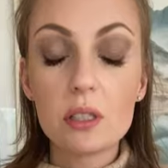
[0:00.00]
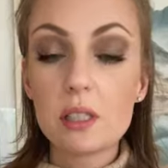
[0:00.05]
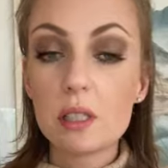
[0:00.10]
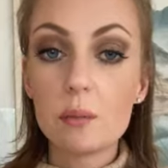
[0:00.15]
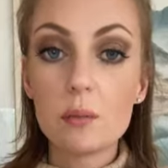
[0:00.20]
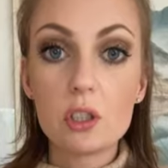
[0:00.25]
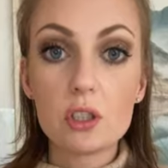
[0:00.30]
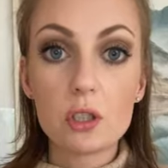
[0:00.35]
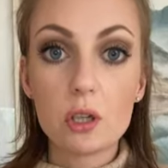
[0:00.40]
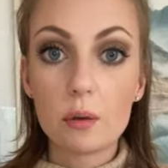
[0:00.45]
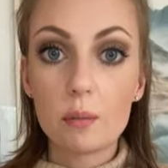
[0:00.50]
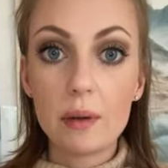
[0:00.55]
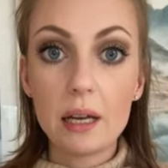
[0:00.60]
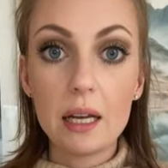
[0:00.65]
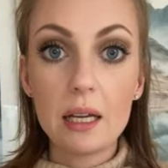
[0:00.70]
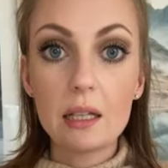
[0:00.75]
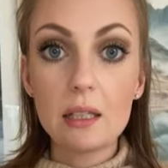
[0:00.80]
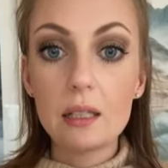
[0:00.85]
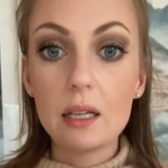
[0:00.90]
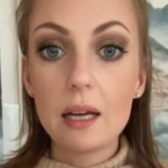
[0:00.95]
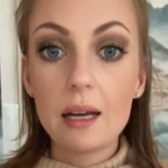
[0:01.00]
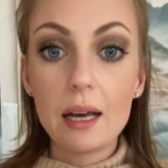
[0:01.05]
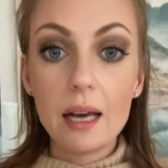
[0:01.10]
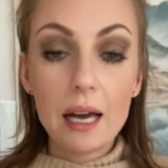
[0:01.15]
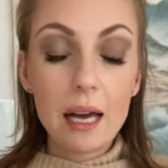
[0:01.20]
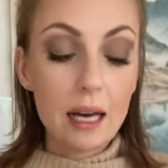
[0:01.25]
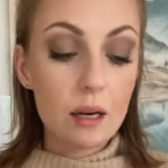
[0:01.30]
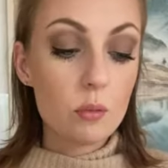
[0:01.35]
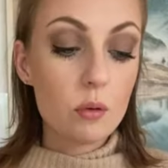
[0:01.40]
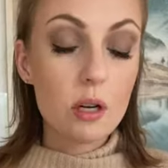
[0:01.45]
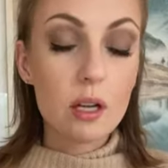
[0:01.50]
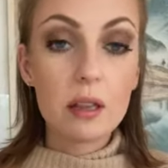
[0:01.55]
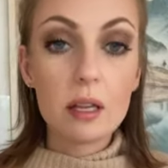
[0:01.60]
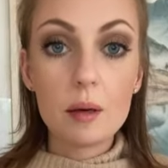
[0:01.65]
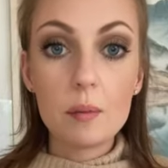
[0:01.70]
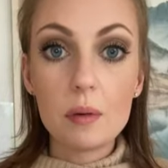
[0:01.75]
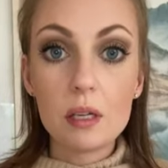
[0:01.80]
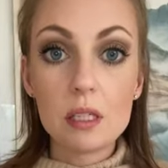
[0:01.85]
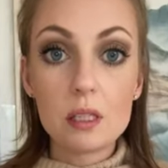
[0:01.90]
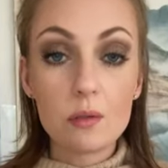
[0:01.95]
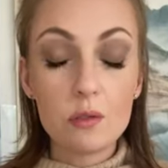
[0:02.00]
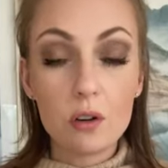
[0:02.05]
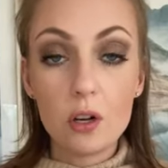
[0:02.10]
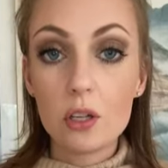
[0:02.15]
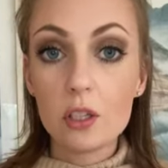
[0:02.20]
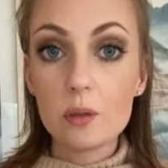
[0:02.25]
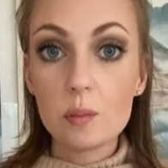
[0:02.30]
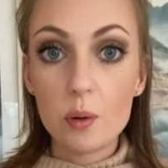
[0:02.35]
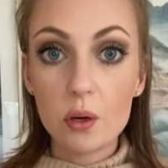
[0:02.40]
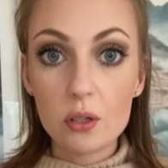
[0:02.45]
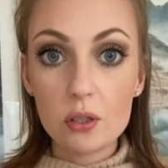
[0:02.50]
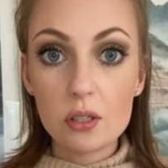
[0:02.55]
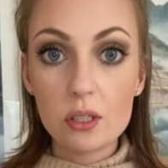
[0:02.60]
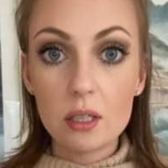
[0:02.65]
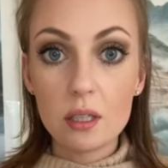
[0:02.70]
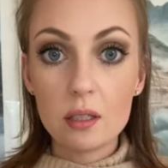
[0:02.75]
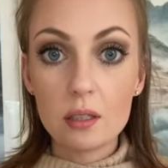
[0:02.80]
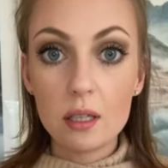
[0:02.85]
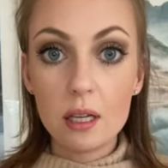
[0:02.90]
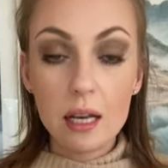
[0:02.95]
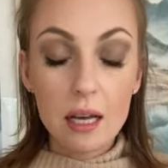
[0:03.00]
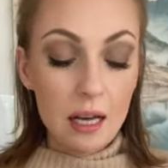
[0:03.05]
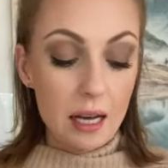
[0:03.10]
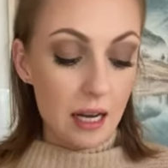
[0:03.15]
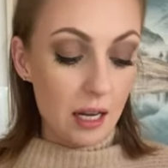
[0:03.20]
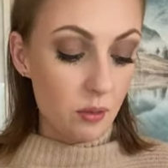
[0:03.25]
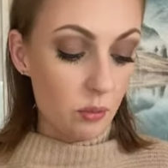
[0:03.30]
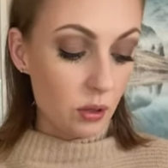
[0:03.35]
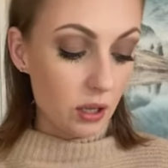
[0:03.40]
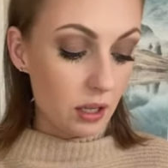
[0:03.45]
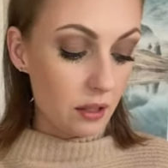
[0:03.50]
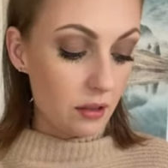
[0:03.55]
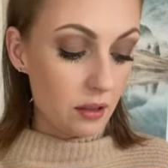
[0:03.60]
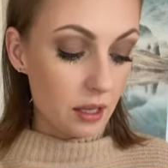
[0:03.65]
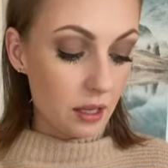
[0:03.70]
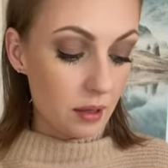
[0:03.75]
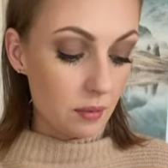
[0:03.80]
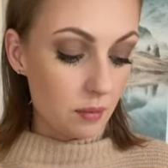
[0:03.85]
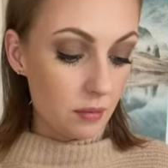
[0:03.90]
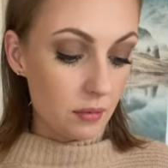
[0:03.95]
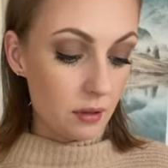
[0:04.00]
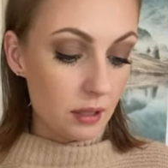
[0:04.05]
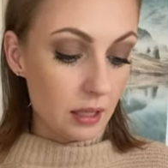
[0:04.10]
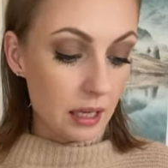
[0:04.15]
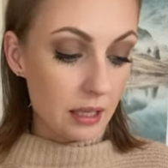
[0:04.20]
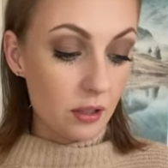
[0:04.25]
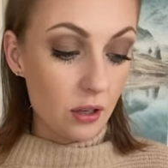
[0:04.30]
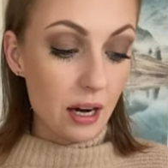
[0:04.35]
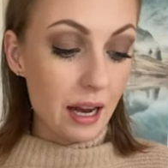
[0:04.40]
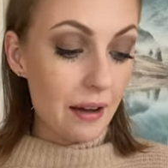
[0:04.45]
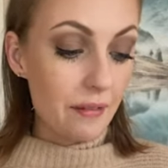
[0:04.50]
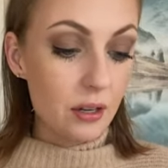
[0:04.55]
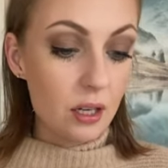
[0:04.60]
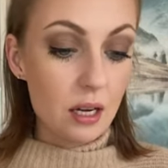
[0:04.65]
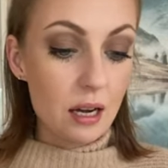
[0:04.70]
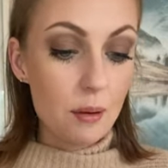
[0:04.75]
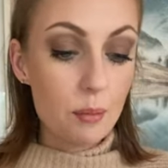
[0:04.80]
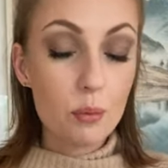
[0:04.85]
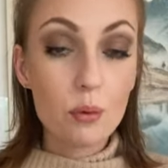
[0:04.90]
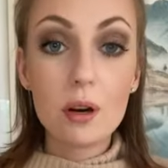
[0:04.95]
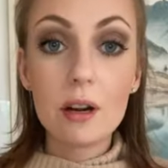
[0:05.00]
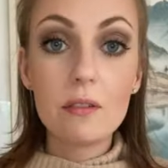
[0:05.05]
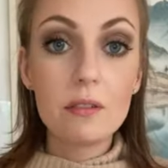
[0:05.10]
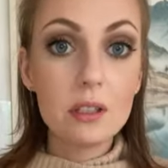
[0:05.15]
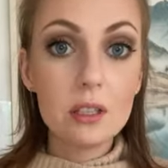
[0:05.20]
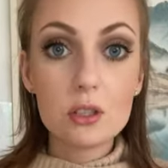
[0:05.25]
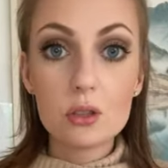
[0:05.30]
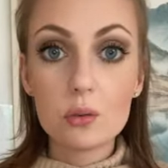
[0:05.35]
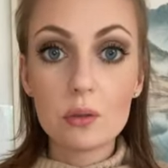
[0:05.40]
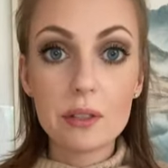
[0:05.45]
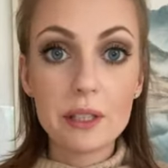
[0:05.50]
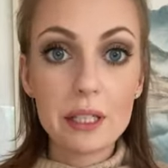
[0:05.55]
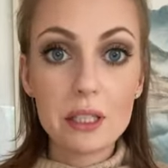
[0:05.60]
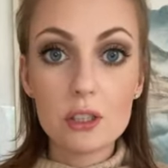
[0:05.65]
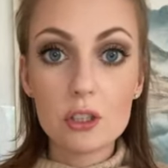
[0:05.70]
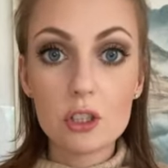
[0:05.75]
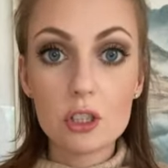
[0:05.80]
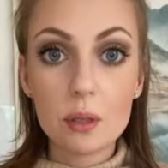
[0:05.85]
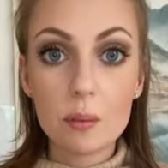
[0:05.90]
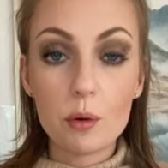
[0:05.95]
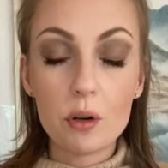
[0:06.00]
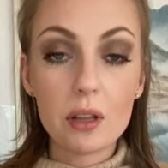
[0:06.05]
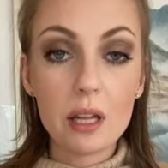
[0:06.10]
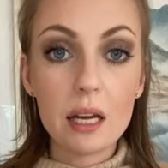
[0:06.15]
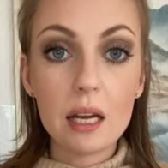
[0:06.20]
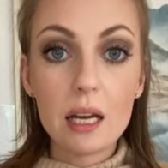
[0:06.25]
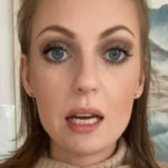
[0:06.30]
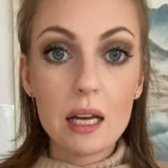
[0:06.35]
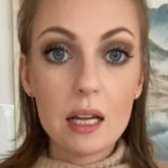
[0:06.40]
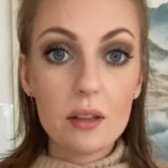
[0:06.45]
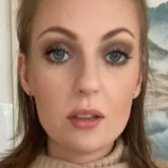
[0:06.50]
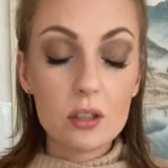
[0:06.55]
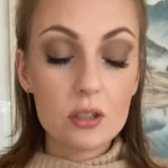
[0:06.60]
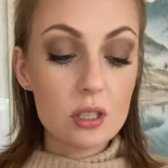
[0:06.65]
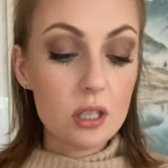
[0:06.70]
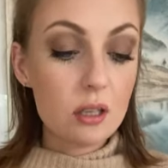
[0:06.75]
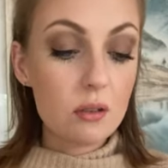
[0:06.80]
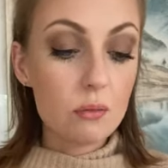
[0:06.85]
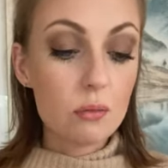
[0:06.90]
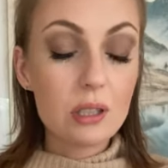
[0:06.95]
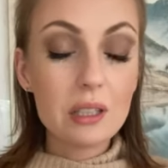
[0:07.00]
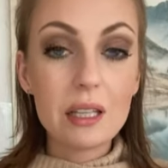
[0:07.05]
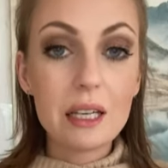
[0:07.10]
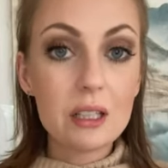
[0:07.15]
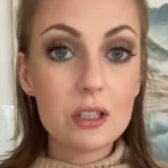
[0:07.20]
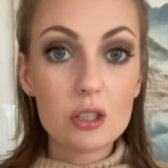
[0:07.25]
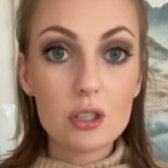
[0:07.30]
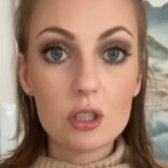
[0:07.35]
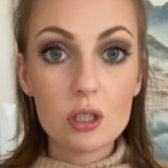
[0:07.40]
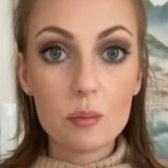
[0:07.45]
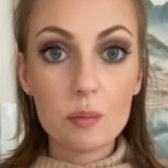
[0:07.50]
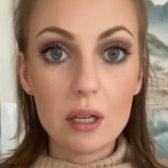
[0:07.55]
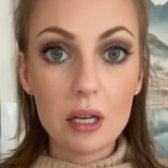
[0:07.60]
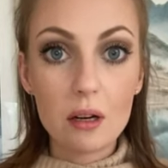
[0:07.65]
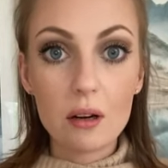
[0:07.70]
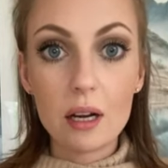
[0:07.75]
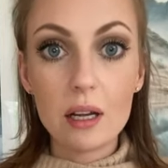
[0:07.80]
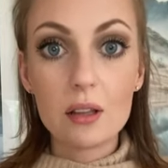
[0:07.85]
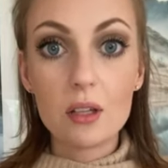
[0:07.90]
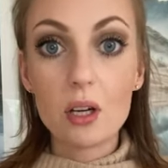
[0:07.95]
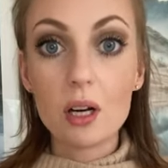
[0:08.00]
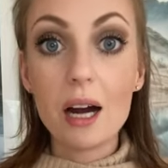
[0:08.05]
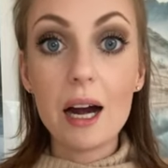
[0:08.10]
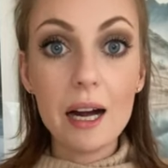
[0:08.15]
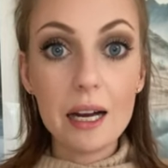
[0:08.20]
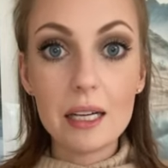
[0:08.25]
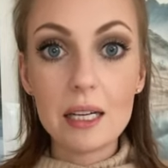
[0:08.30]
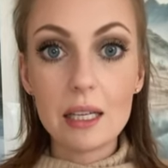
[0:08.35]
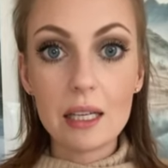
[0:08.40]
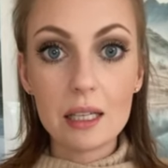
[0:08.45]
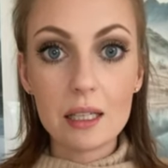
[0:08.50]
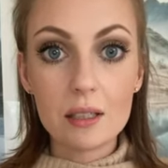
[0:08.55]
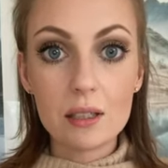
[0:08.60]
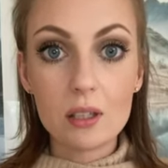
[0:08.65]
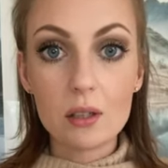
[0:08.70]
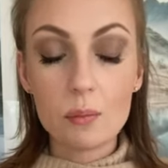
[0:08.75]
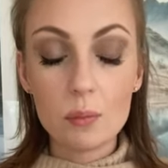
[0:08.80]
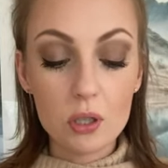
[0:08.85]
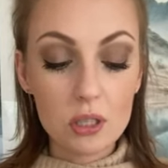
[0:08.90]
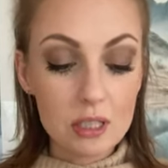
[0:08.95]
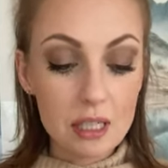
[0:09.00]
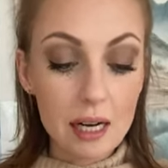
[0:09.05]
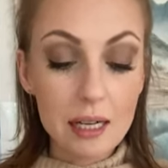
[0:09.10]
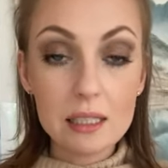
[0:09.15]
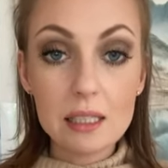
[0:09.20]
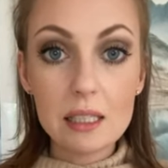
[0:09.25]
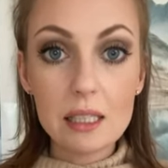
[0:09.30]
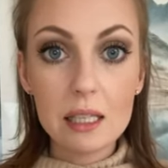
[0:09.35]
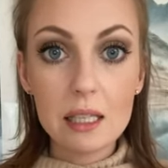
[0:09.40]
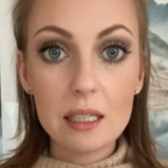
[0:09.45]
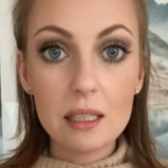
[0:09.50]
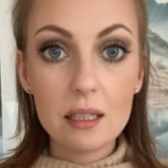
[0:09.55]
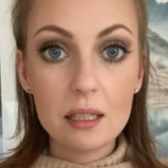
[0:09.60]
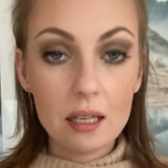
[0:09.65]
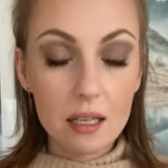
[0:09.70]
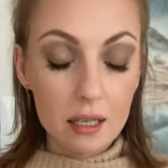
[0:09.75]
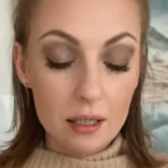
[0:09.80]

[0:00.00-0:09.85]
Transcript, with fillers: is a mature man and one of them is a false person and one of them, and they're having a privileged relationship where they, there's a relationship here and they're hiding it. They're protecting it.